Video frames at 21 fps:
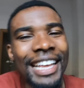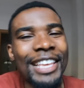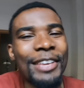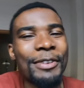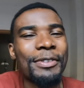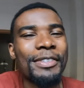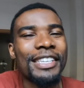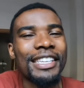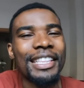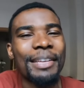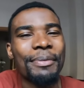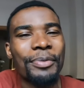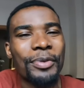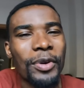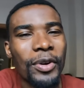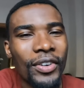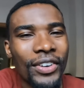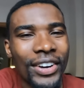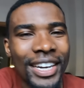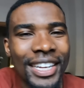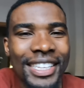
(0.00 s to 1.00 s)
you see the
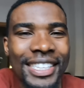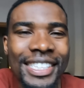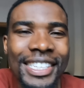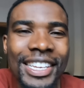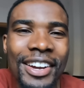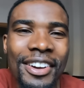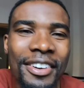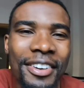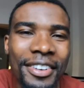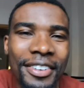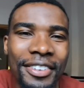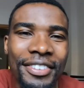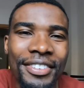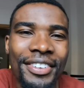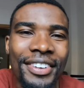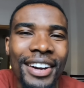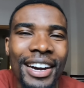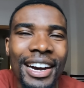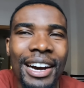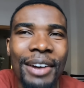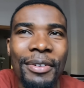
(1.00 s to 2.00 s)
progress of
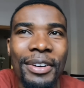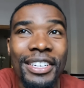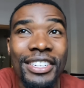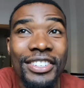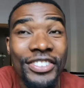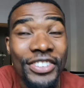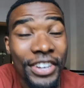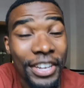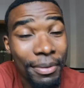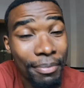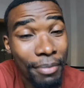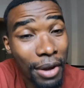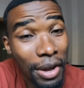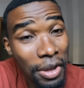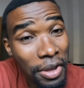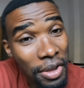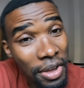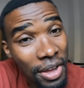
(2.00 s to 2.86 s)
our dream